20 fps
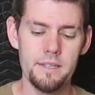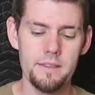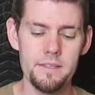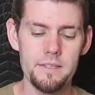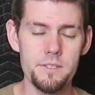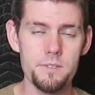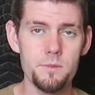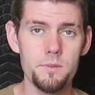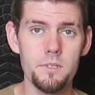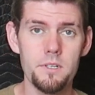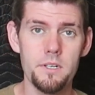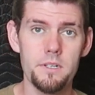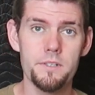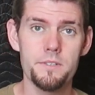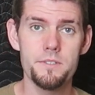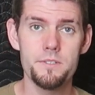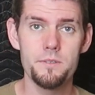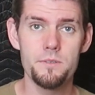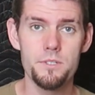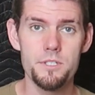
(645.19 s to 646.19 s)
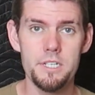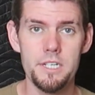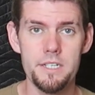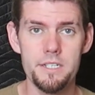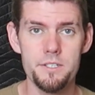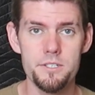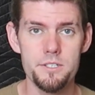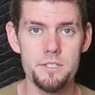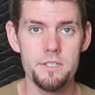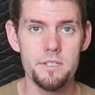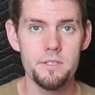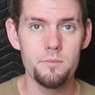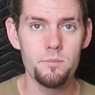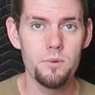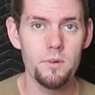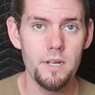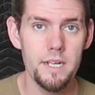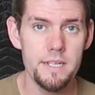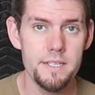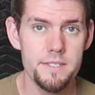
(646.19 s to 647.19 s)
These will also change in
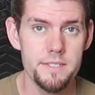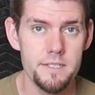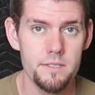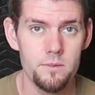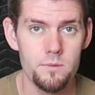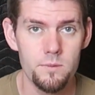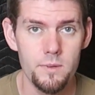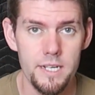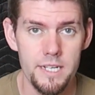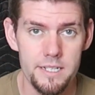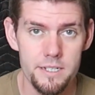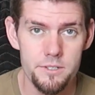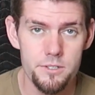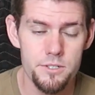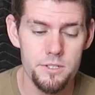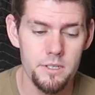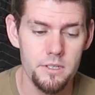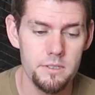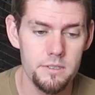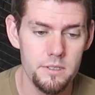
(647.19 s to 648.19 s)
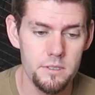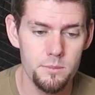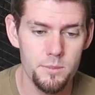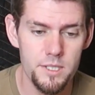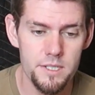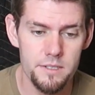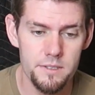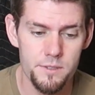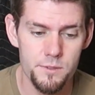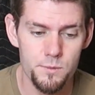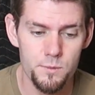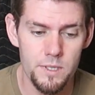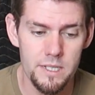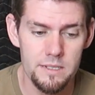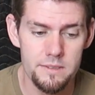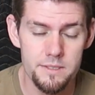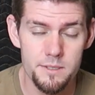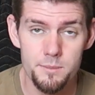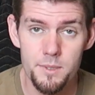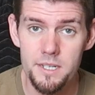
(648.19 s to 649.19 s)
price and range a little bit as
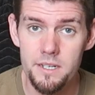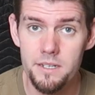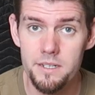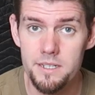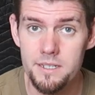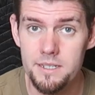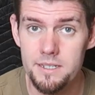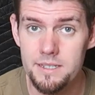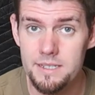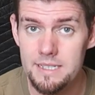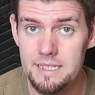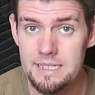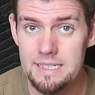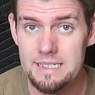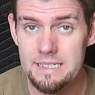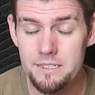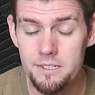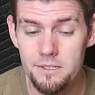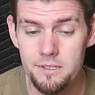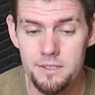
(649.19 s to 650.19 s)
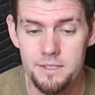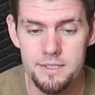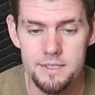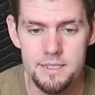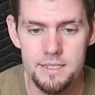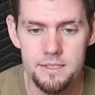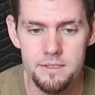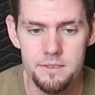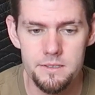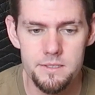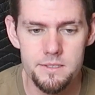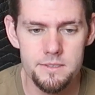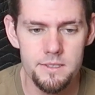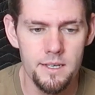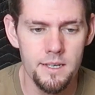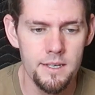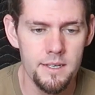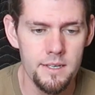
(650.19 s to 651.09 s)
well, depending on the current deals.